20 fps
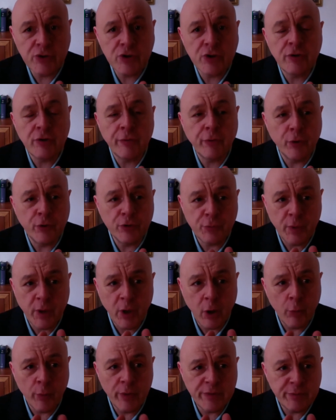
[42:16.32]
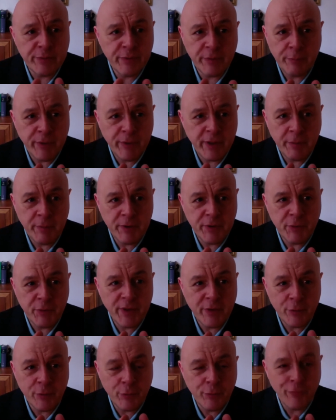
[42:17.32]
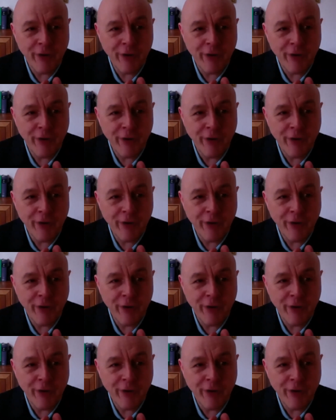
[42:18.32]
of course, will always be between two